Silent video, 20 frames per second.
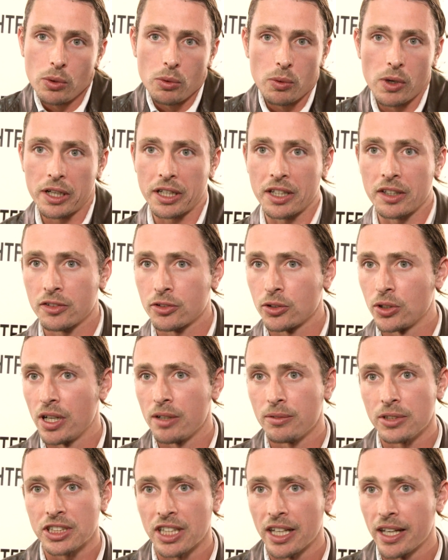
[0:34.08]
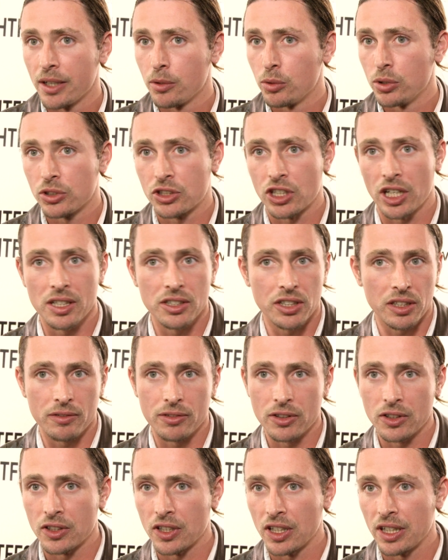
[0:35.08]
were working through it every day, we were changing a
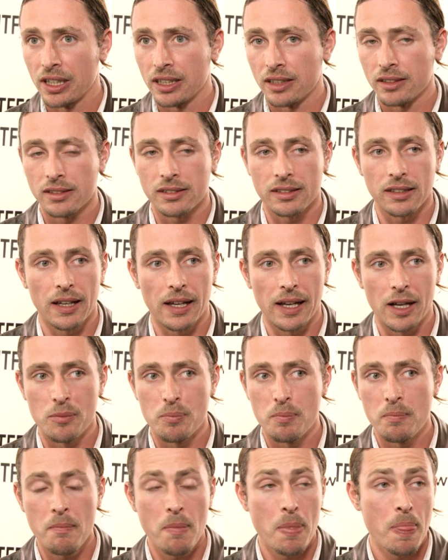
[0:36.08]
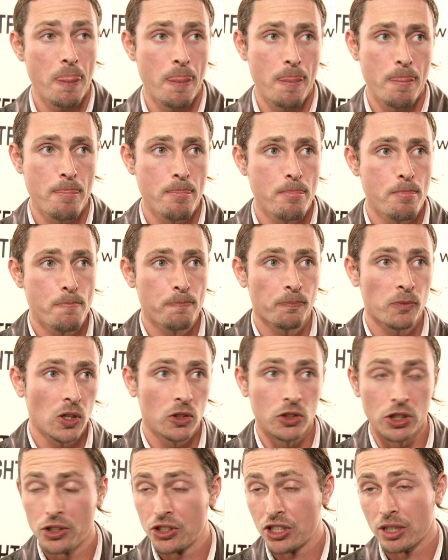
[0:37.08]
few things.
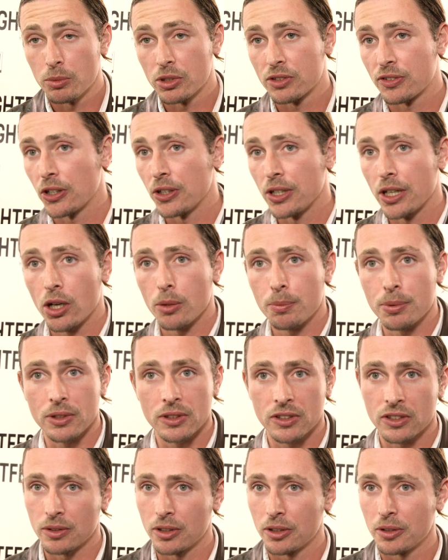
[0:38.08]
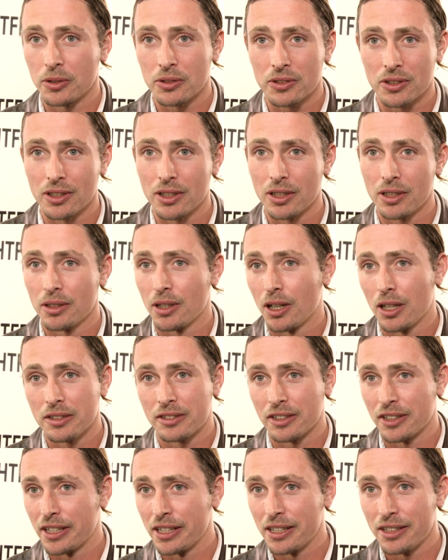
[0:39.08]
Eugene was very open to
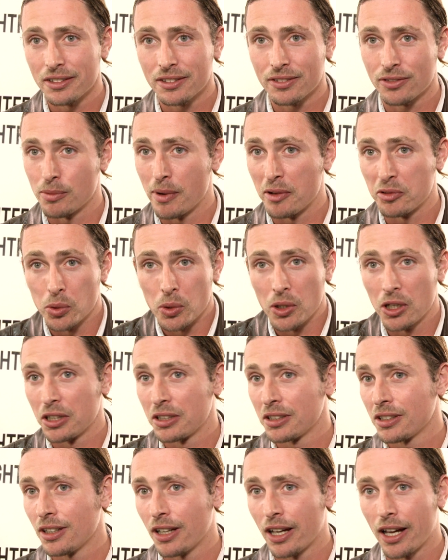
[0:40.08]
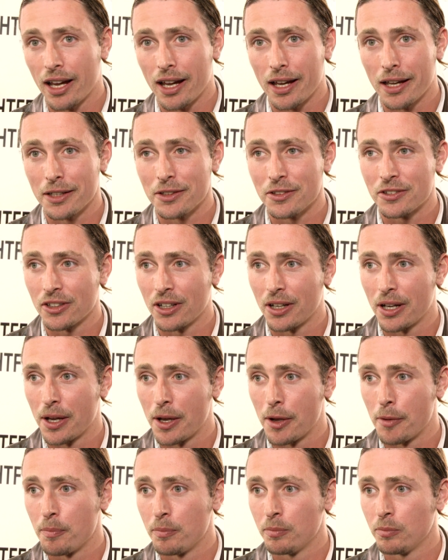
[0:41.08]
ideas from everyone, and
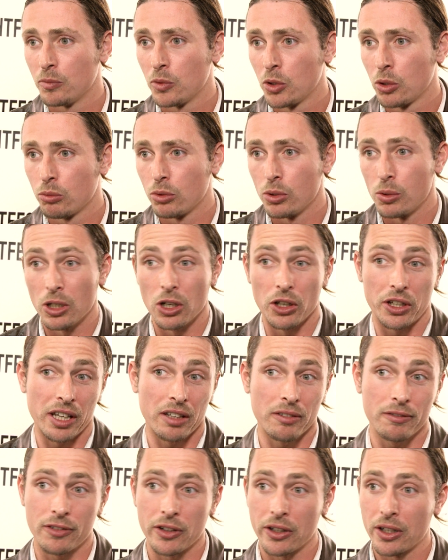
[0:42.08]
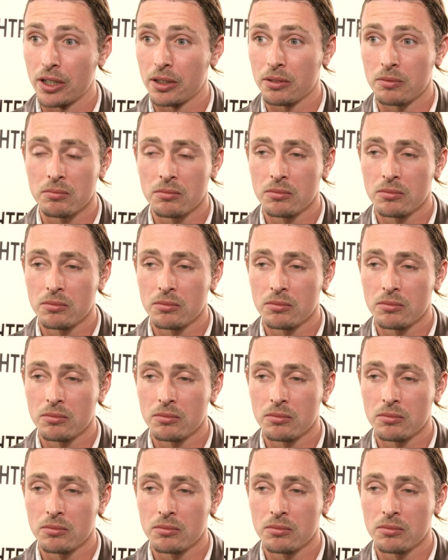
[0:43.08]
we were looking for